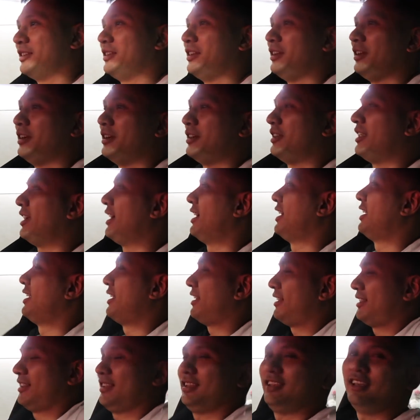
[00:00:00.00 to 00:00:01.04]
Good to hear
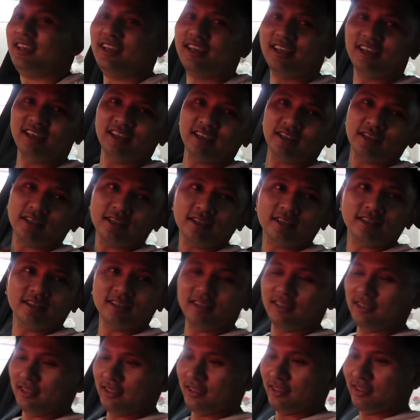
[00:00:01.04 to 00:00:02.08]
that. Yeah, you're looking
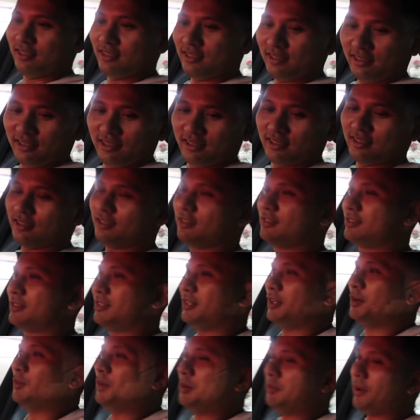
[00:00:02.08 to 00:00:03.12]
fresh, man. It's
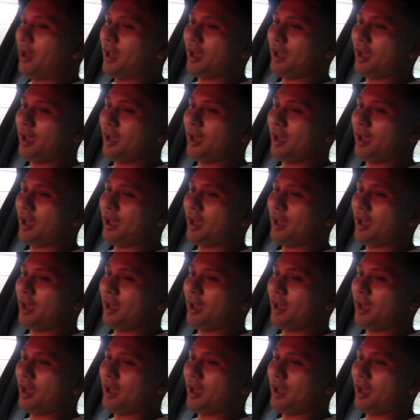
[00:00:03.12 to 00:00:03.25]
good to be